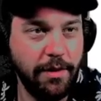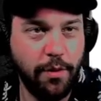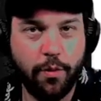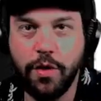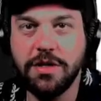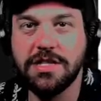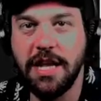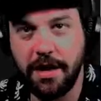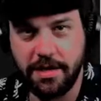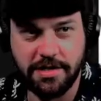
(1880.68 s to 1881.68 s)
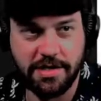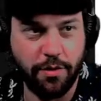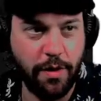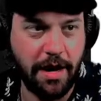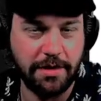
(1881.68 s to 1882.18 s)
Woodstock is
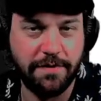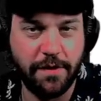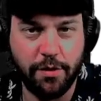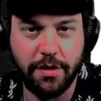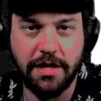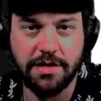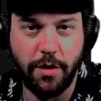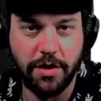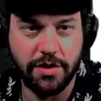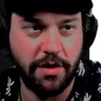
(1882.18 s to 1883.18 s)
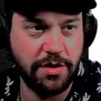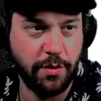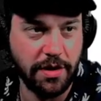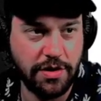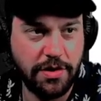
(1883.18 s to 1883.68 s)
correct for you kids watching on
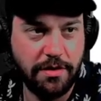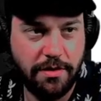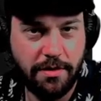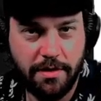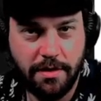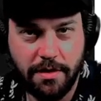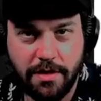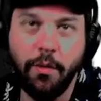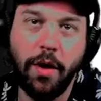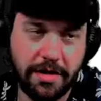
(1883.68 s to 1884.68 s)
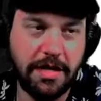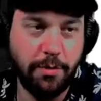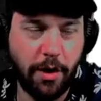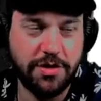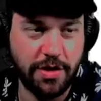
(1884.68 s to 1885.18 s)
Twitch. The one
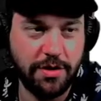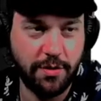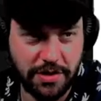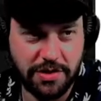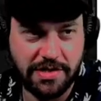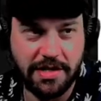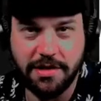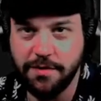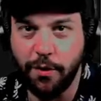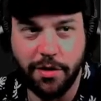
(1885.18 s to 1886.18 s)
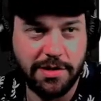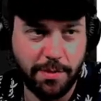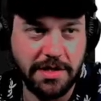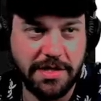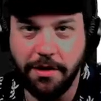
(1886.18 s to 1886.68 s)
kid watching on Twitch is in his 40s,
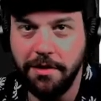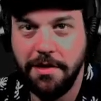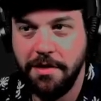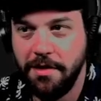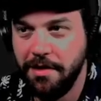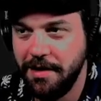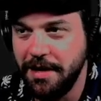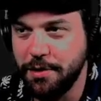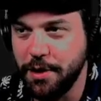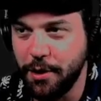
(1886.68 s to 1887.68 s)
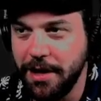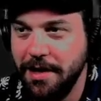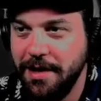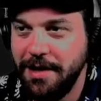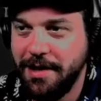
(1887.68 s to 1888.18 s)
but still, in theory.
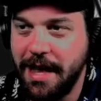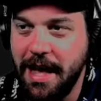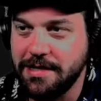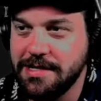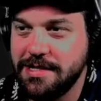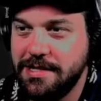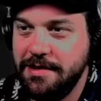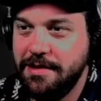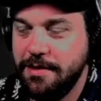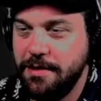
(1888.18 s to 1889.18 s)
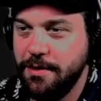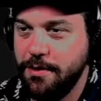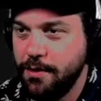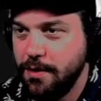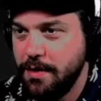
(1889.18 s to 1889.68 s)
Next.
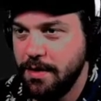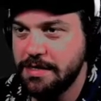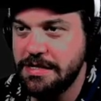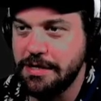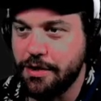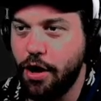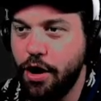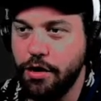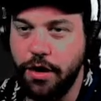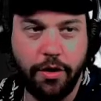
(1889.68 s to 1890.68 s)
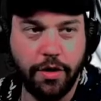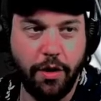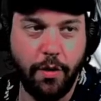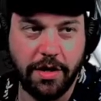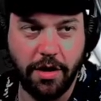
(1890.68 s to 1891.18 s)
This is a car
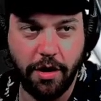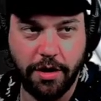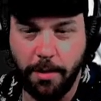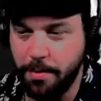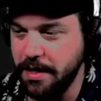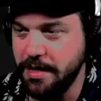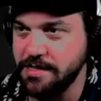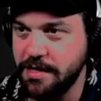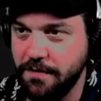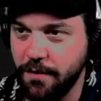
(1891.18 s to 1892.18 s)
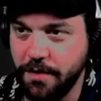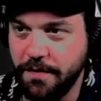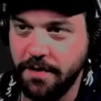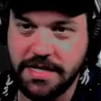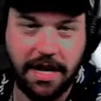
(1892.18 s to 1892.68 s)
logo. What car company is it?
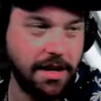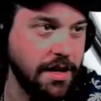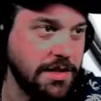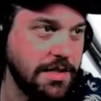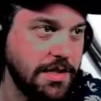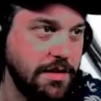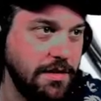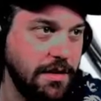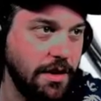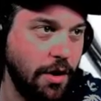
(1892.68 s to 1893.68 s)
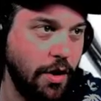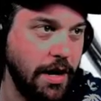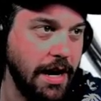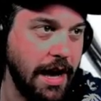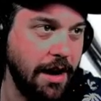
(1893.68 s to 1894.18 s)
45 seconds.
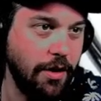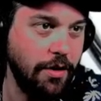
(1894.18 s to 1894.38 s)
Going now.